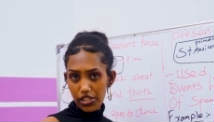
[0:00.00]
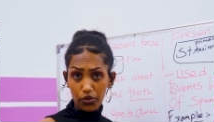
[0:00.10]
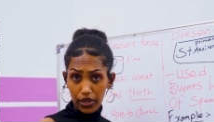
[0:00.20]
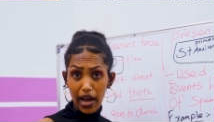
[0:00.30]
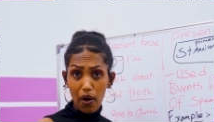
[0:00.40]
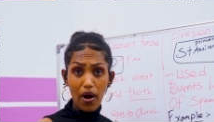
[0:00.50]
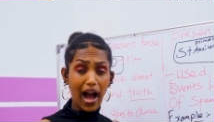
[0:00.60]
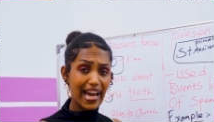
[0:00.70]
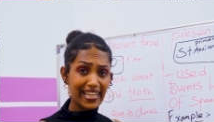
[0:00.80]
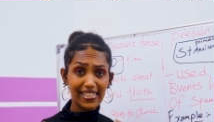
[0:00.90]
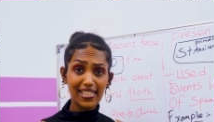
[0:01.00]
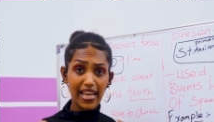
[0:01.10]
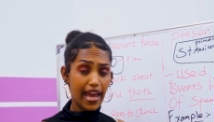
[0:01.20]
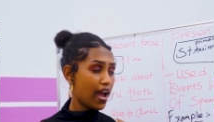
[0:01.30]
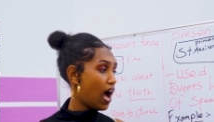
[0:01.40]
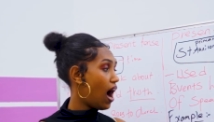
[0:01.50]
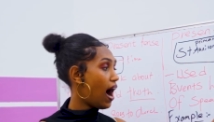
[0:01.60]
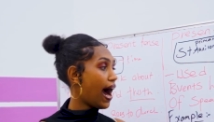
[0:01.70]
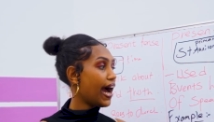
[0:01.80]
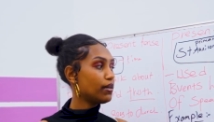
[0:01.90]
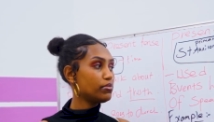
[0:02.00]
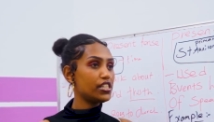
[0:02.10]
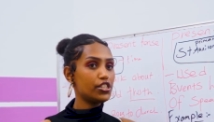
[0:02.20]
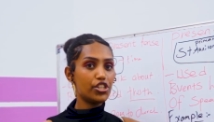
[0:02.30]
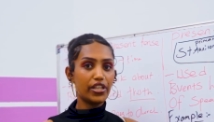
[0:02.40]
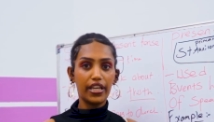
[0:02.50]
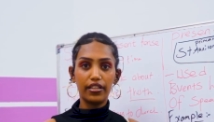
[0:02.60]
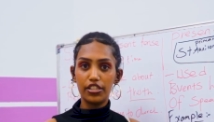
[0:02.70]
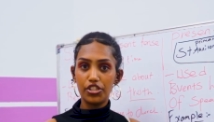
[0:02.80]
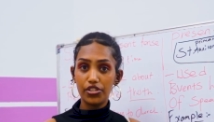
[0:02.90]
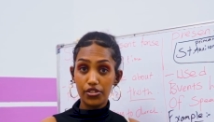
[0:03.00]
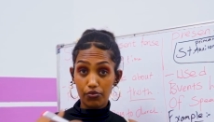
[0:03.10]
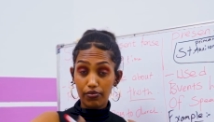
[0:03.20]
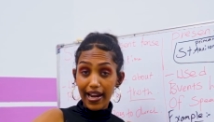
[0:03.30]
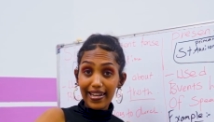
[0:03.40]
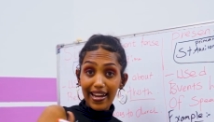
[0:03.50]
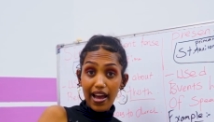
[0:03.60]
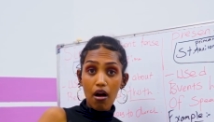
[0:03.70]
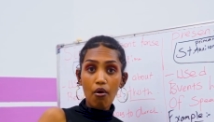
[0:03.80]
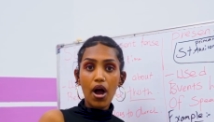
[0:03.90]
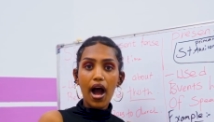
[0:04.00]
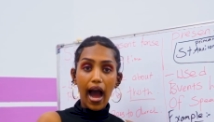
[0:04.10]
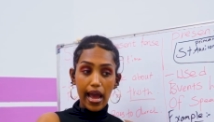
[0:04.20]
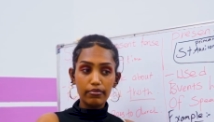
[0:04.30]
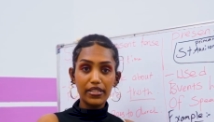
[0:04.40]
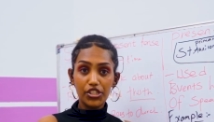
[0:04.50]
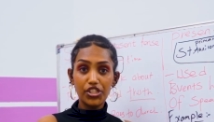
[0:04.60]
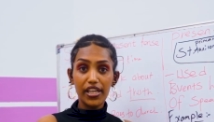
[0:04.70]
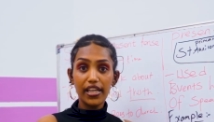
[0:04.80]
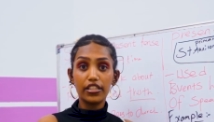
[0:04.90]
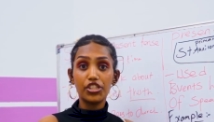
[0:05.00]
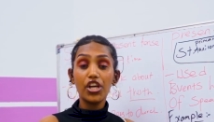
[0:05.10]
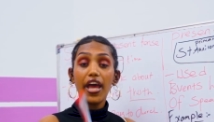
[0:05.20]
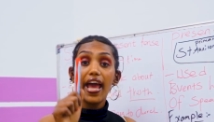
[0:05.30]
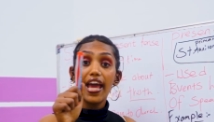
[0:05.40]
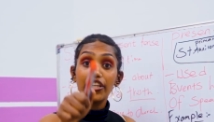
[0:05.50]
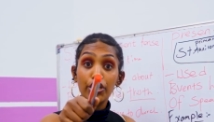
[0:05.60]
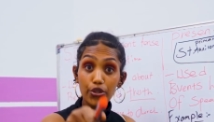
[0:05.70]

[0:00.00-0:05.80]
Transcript: so now I can say I am teaching English so right now I am teaching English and